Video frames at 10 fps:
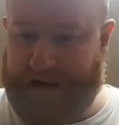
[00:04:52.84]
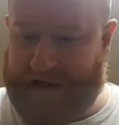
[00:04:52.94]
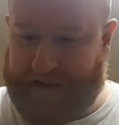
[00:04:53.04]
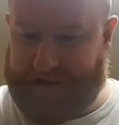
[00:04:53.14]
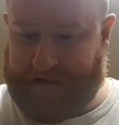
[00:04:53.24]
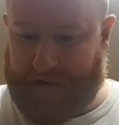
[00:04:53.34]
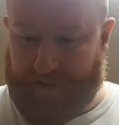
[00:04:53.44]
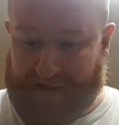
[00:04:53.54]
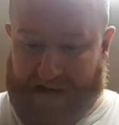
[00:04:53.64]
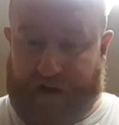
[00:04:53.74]
minutes.
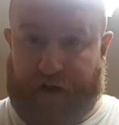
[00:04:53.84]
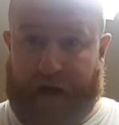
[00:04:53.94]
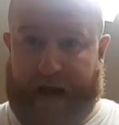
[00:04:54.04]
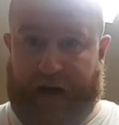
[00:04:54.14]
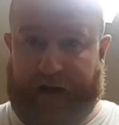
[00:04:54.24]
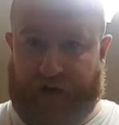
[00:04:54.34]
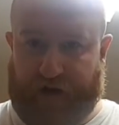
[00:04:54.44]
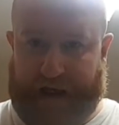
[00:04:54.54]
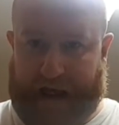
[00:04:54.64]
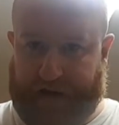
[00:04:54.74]
So then it's
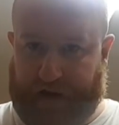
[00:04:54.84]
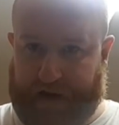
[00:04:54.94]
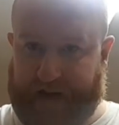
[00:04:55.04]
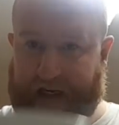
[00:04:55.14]
just a case of